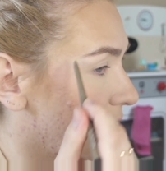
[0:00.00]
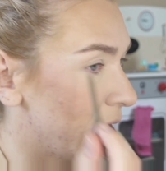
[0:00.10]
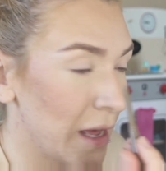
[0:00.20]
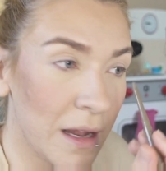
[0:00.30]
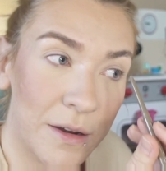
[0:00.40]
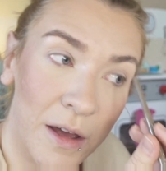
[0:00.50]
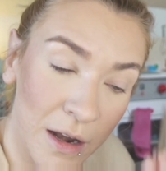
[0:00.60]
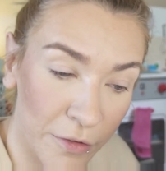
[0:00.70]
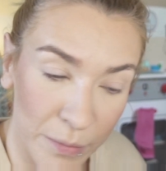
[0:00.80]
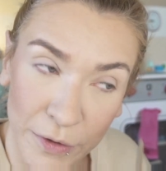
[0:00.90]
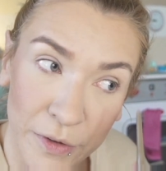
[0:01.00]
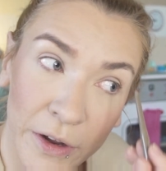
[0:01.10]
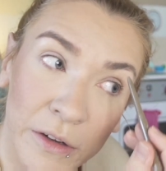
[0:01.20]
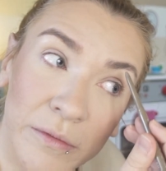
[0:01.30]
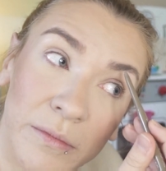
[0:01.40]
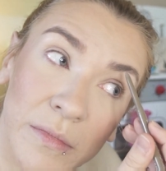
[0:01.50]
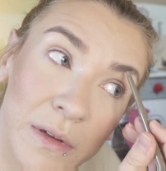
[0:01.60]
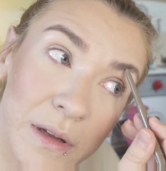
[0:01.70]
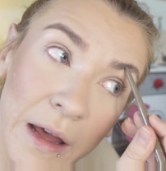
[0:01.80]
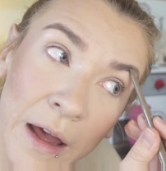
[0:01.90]
And I love my phone.
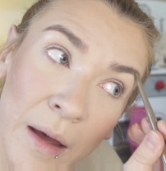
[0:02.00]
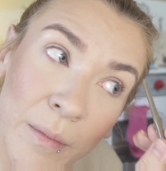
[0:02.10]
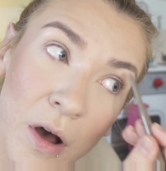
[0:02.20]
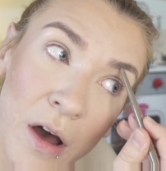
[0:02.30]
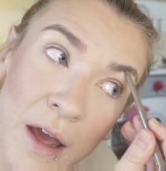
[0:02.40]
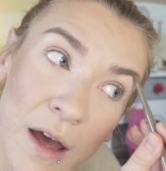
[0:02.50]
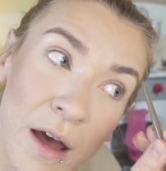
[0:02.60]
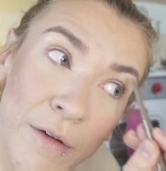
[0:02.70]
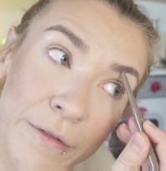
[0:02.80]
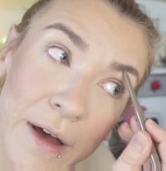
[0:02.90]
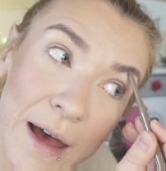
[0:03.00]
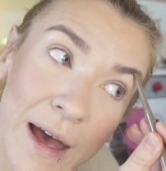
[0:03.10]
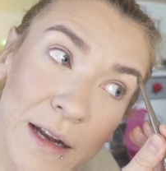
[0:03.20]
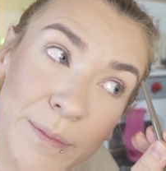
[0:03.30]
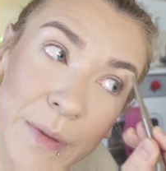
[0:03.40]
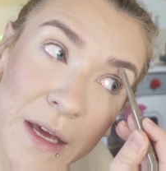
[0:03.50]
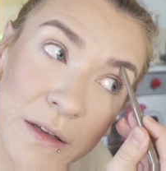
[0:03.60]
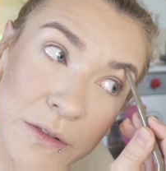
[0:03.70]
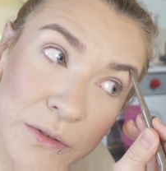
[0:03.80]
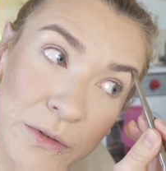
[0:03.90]
I have had
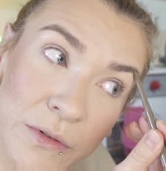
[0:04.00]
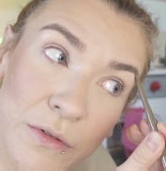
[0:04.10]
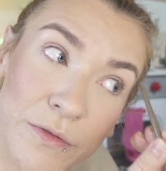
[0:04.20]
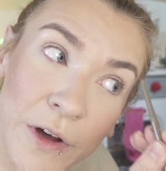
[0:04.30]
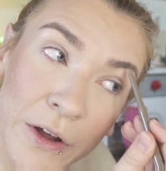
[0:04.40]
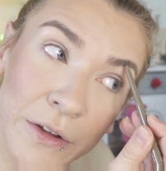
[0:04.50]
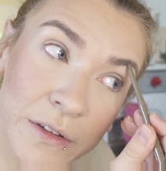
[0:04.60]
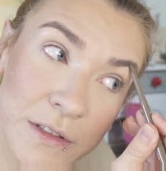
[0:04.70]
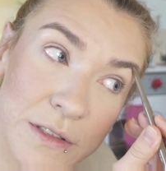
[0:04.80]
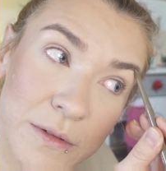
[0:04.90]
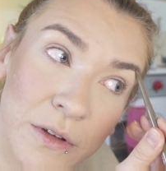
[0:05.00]
Pixel phones,